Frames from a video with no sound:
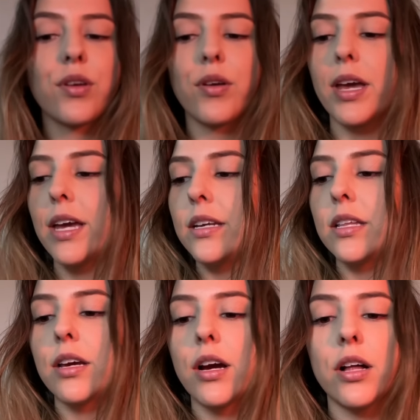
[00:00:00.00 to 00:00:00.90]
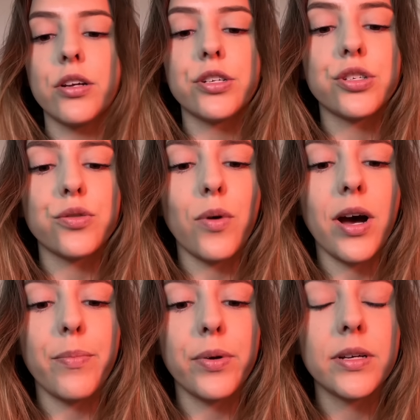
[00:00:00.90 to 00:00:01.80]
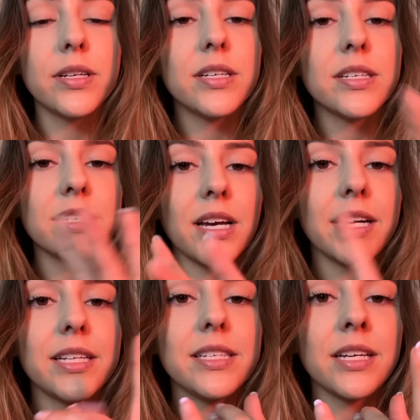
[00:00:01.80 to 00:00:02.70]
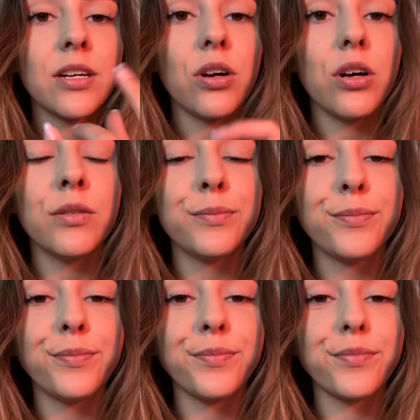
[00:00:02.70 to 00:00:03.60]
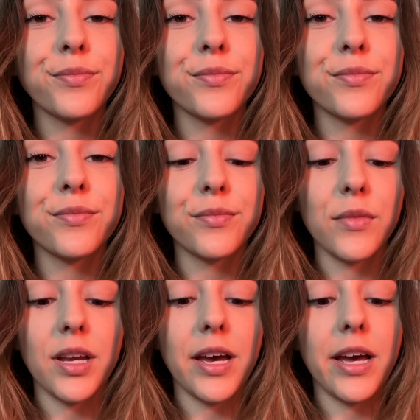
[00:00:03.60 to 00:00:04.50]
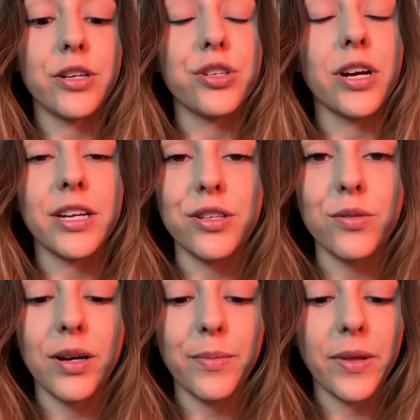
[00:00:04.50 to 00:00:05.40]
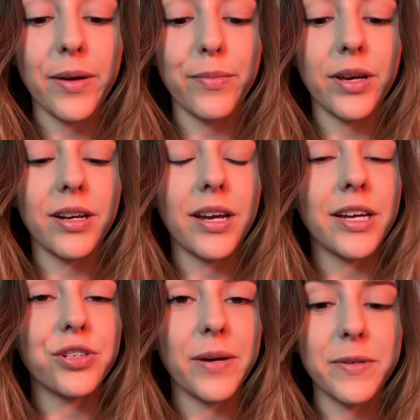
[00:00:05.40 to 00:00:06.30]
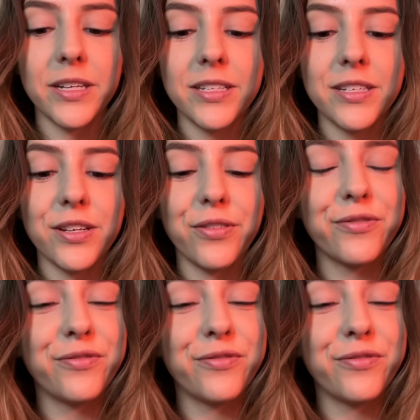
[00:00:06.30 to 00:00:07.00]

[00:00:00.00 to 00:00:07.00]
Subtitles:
Okay, and did the colors swap sides at all? I tried to swap them, but I dropped it, so.